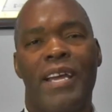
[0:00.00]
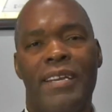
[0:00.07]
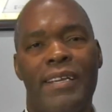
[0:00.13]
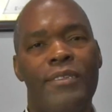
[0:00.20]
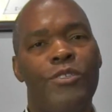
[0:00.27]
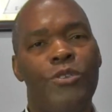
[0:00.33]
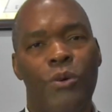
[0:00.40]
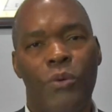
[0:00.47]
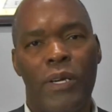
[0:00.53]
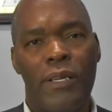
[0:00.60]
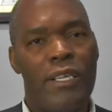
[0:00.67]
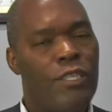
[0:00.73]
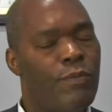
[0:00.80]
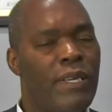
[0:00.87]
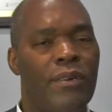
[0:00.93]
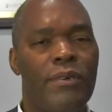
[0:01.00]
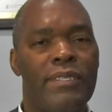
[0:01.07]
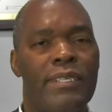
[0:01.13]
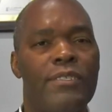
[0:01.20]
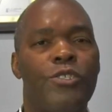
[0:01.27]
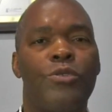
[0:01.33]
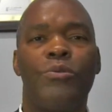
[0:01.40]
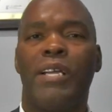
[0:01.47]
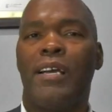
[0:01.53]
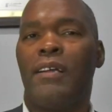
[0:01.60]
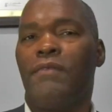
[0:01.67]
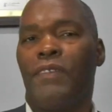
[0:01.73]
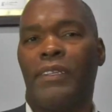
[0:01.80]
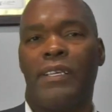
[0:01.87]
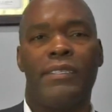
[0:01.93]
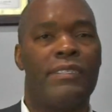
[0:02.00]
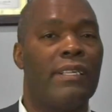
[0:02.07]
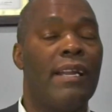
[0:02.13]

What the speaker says: they do it is because it's to their advantage.